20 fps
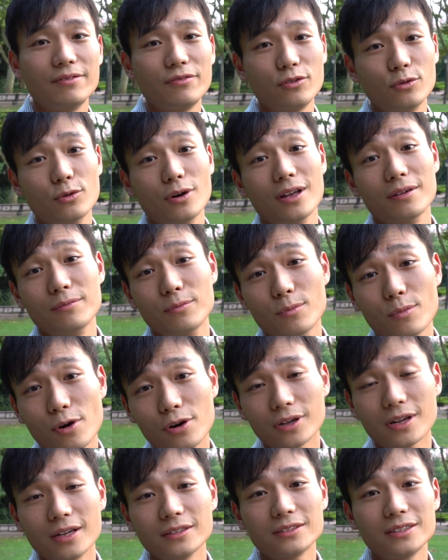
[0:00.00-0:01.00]
If you want
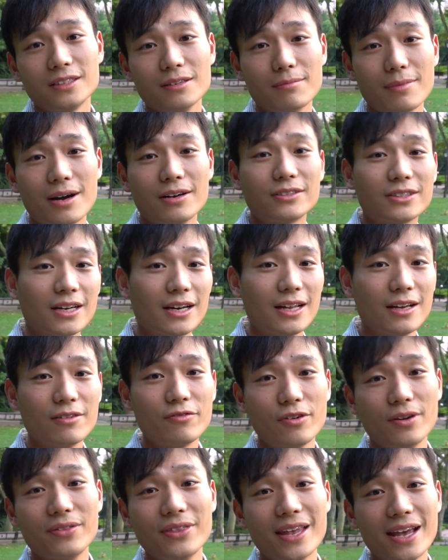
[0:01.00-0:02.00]
more content about China
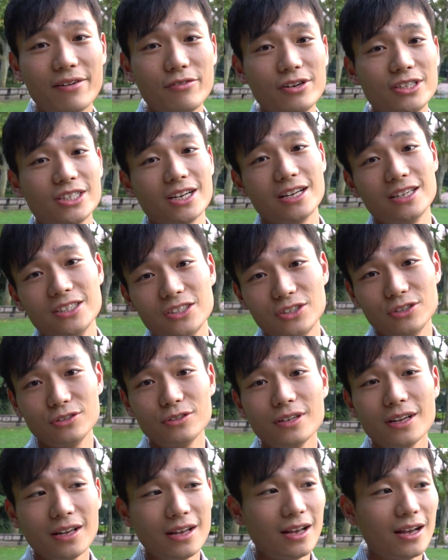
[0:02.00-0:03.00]
from every Chinese
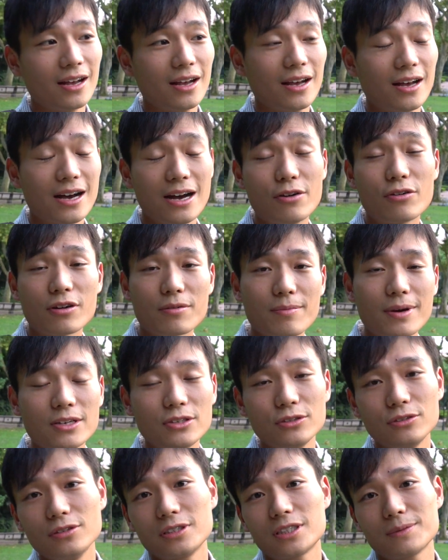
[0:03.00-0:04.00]
dude, uh, I
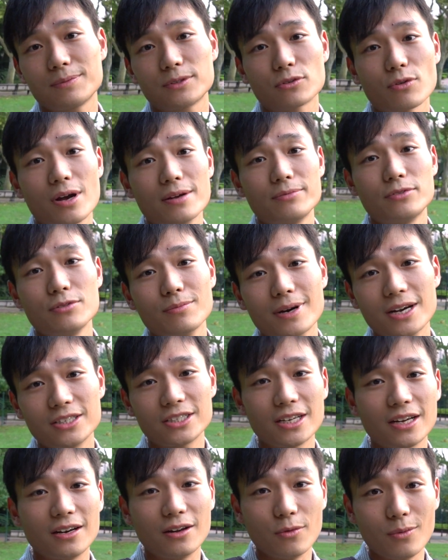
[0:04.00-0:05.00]
recommend you to subscribe to my
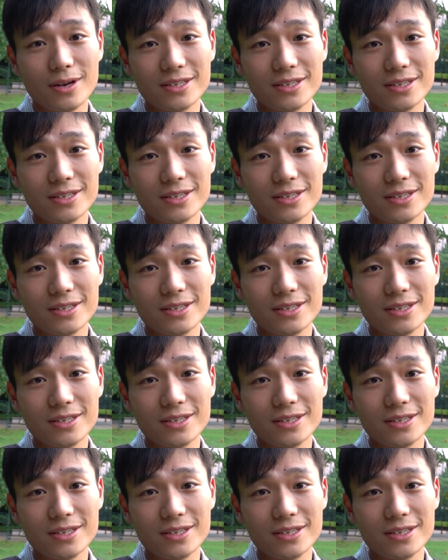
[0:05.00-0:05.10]
channel.